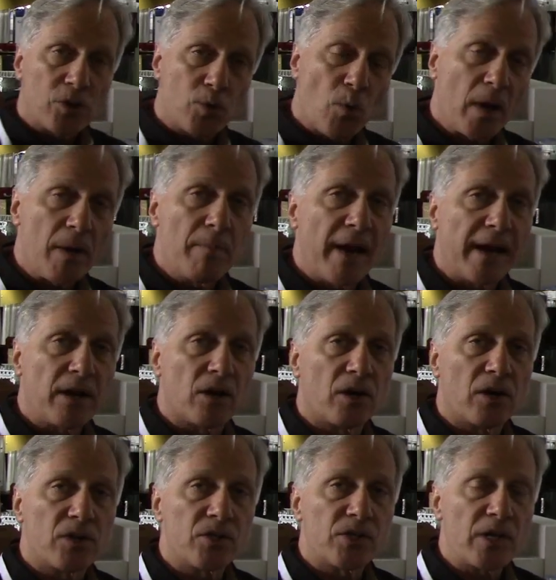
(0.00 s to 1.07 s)
20
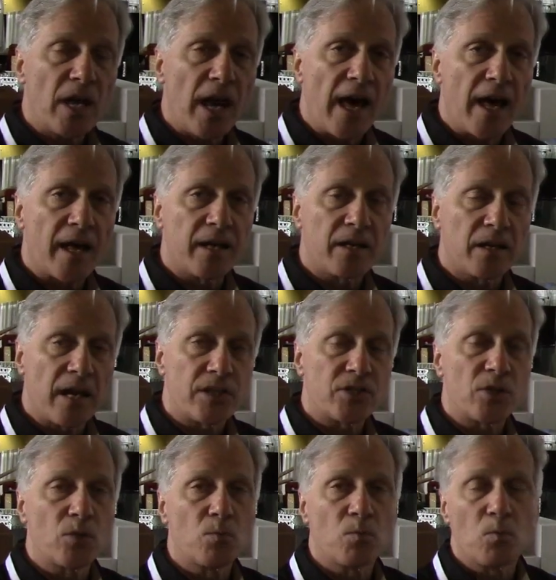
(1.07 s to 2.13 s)
megahertz and
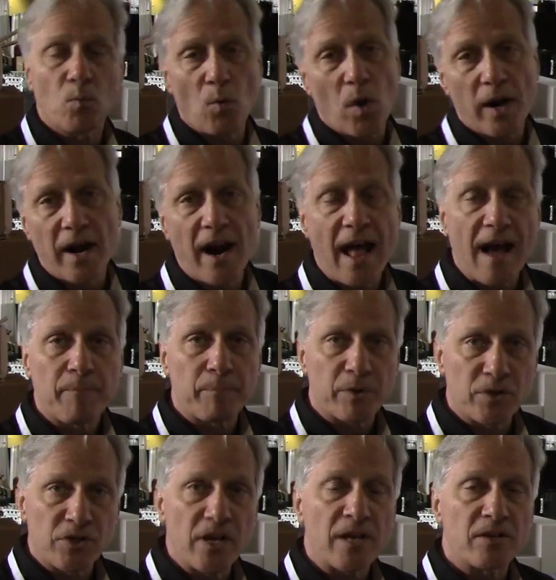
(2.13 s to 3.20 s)
less than
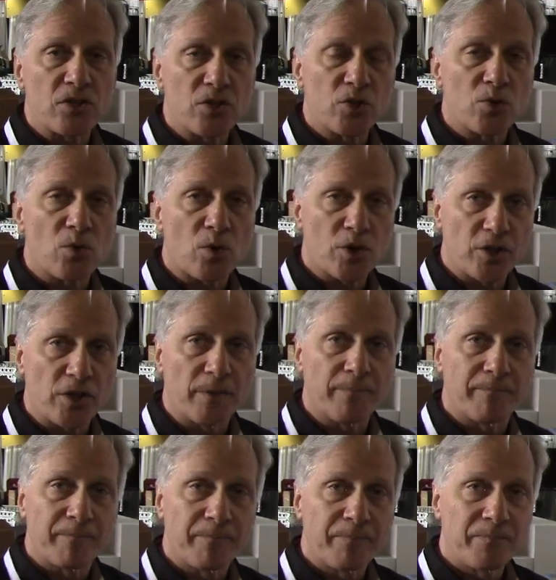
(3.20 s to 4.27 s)
1.5% distortion.
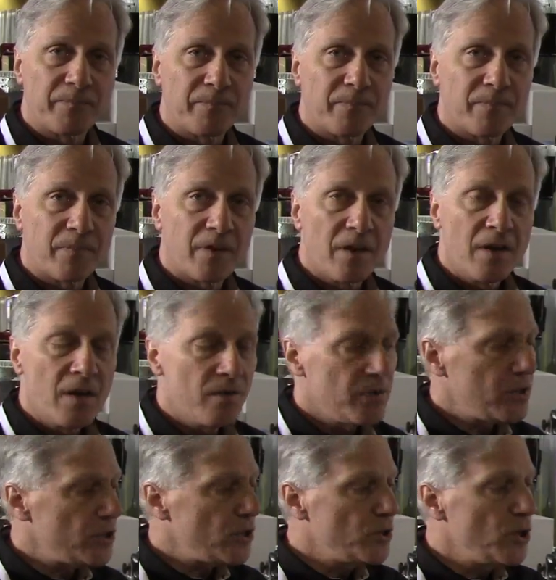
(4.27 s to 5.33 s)

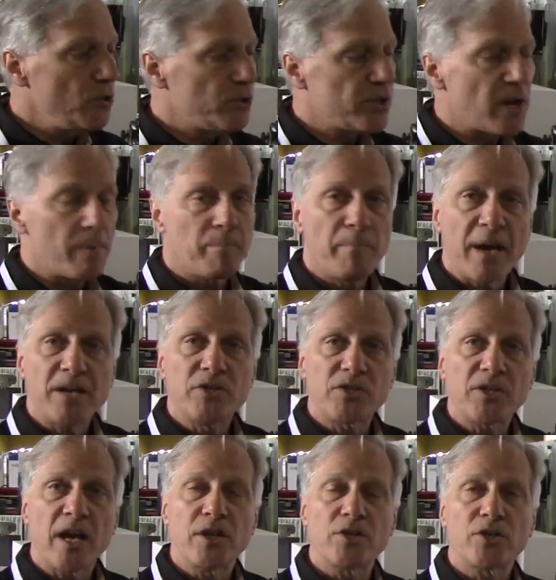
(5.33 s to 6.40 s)
This is used in base
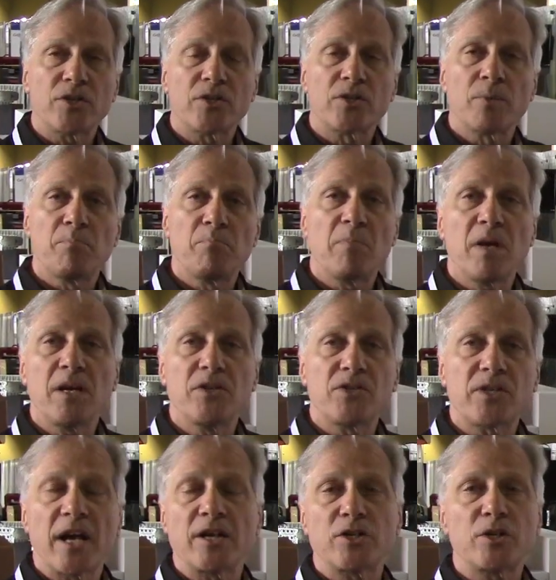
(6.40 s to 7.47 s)
stations, mini
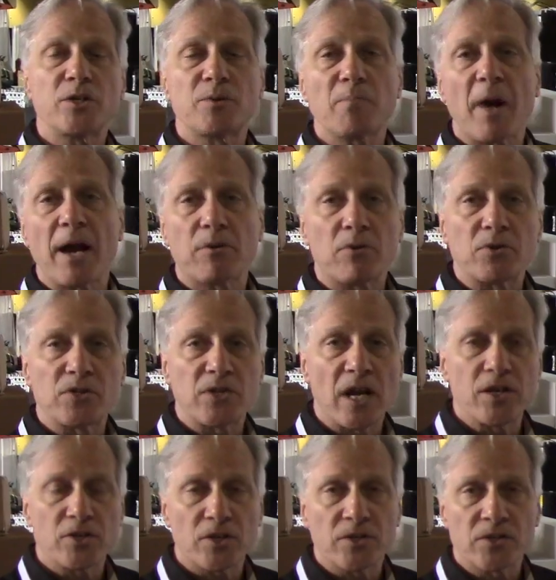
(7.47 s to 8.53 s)
stations, micro
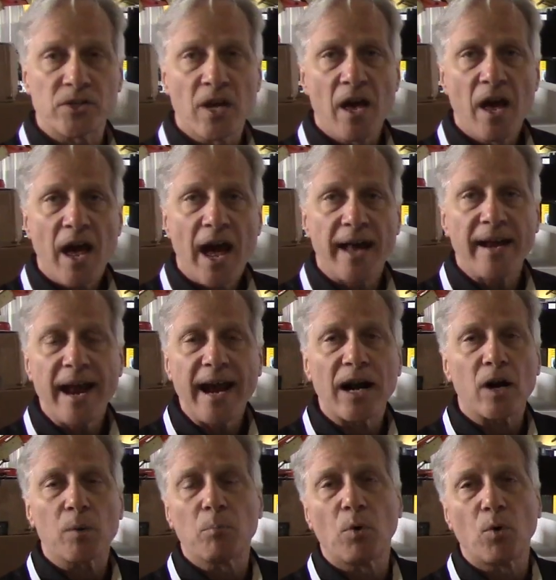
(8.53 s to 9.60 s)
stations, and
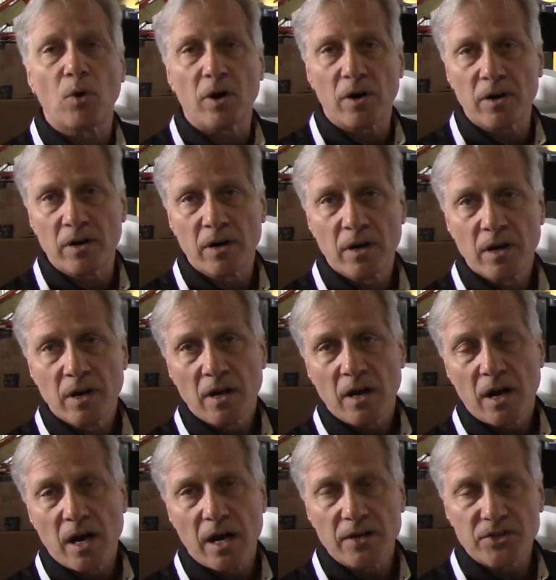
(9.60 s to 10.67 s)
airborne
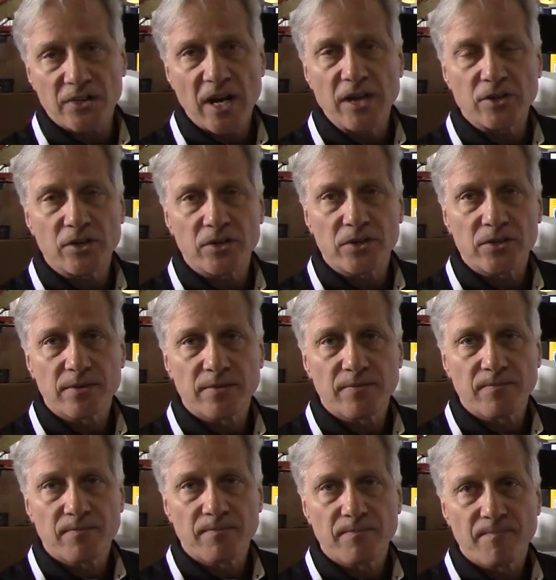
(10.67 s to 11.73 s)
uh, stations.
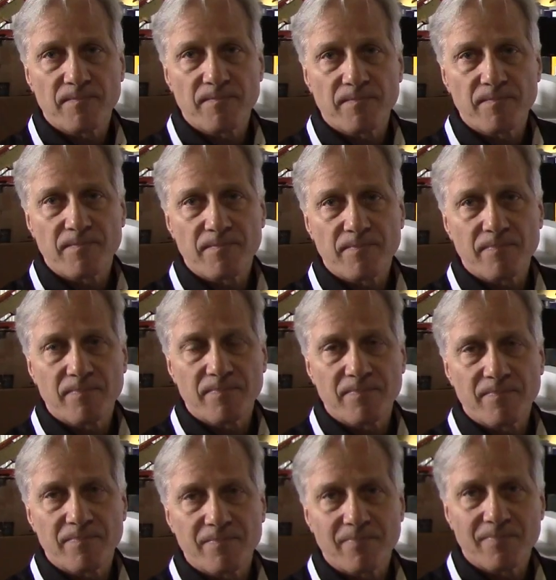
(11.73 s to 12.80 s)
Check
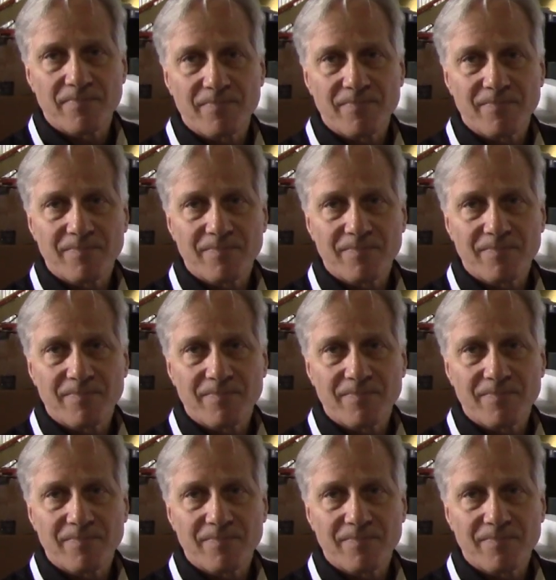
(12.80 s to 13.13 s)
one, two,